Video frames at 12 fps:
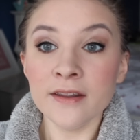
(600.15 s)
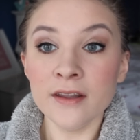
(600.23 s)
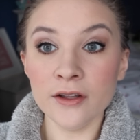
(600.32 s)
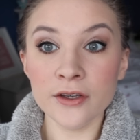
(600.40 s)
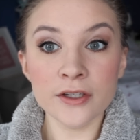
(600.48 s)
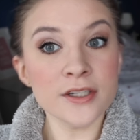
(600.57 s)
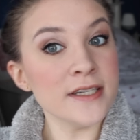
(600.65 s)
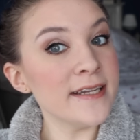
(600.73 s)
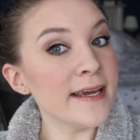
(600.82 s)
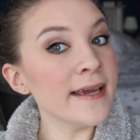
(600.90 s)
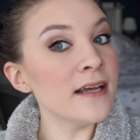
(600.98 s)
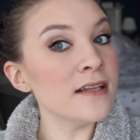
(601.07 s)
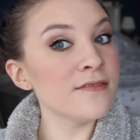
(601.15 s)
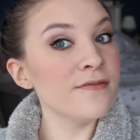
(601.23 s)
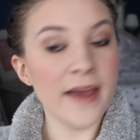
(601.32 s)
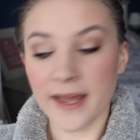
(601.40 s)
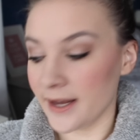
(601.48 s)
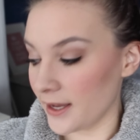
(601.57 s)
The look today is
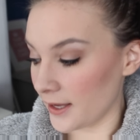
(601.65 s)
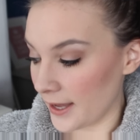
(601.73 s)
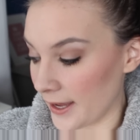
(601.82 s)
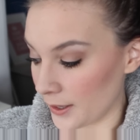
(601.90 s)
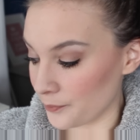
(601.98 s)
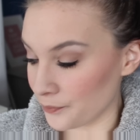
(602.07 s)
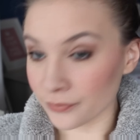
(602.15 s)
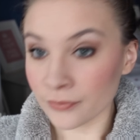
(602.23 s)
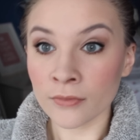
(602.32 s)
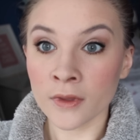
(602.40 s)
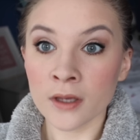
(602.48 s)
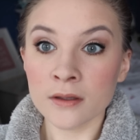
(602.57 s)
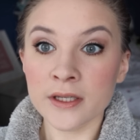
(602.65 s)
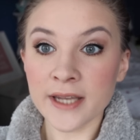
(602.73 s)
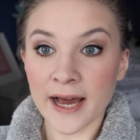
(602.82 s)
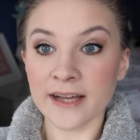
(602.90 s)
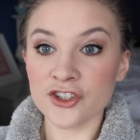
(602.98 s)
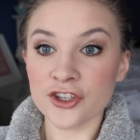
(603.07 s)
very
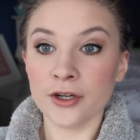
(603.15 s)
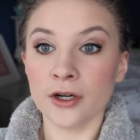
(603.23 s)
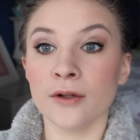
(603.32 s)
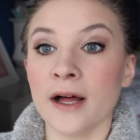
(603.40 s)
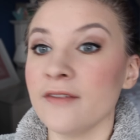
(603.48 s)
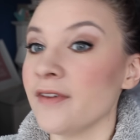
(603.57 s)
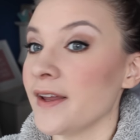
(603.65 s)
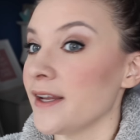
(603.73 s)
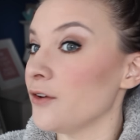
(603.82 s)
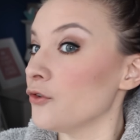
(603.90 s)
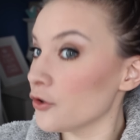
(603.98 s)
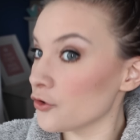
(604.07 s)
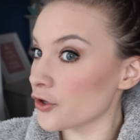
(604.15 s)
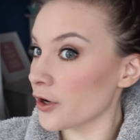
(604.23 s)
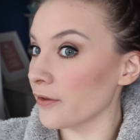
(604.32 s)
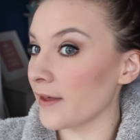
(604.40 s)
natural and very neutral.